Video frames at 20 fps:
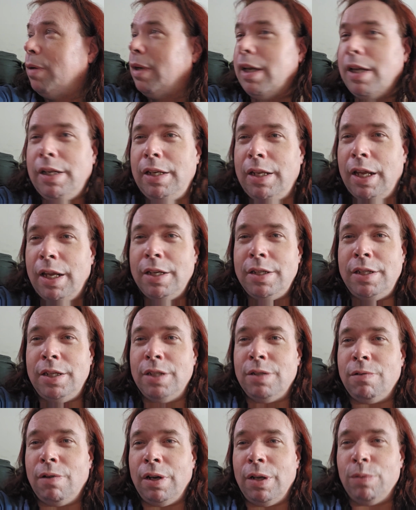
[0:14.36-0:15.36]
my ADHD
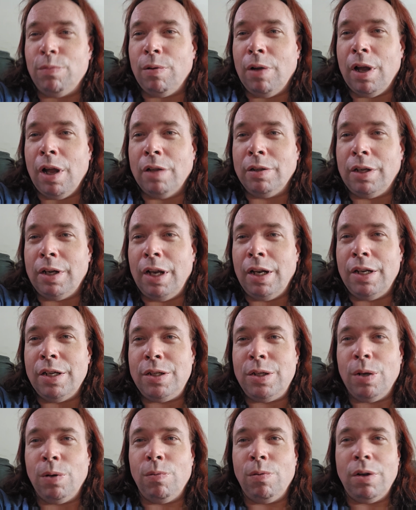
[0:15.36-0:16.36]
is running wild, and I
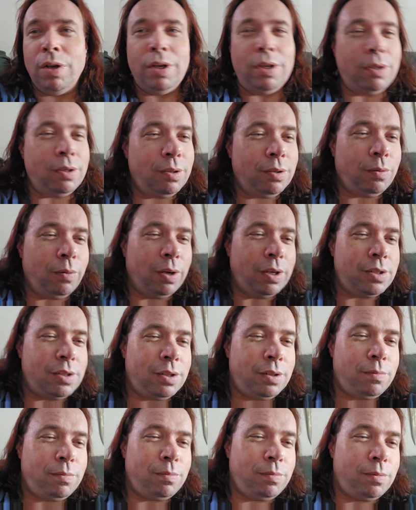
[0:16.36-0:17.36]
just don't want to
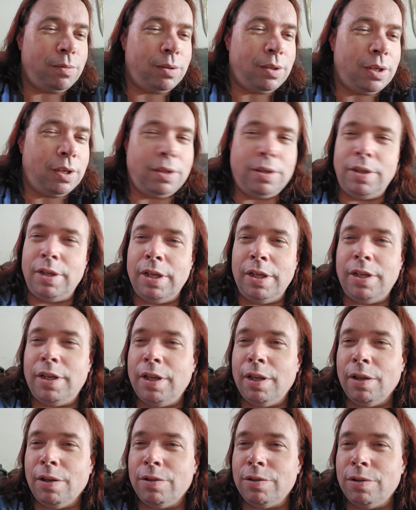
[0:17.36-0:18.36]
waste
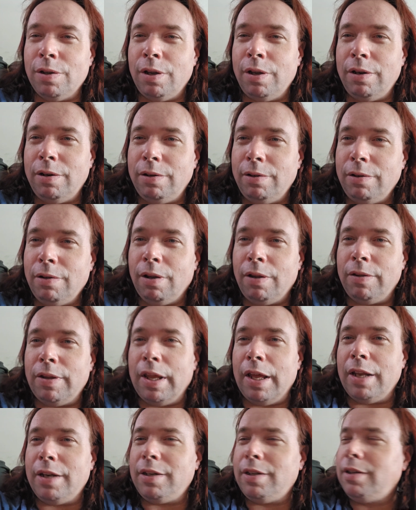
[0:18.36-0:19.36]
details on, on
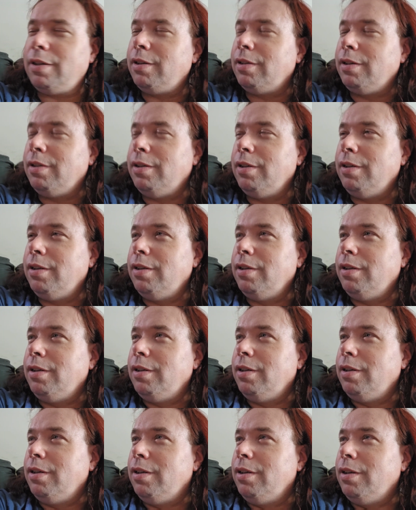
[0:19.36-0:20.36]
that.
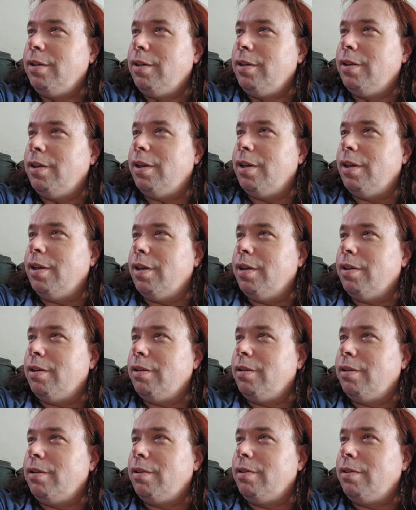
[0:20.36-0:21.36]
Uh,
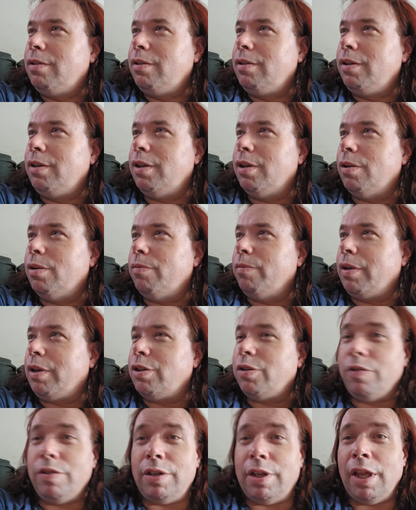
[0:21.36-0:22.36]
you know,
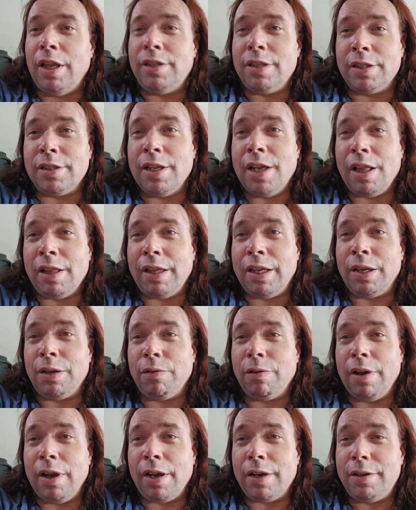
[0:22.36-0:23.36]
making sure the date's exactly
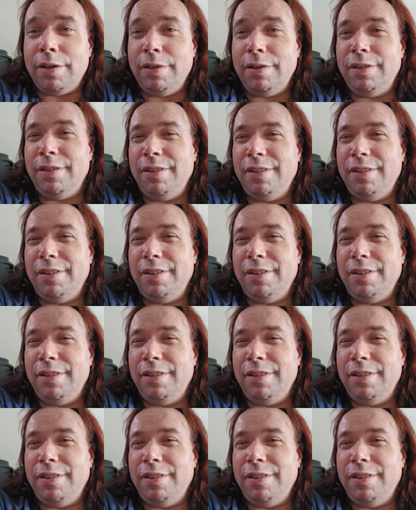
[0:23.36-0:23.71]
correct.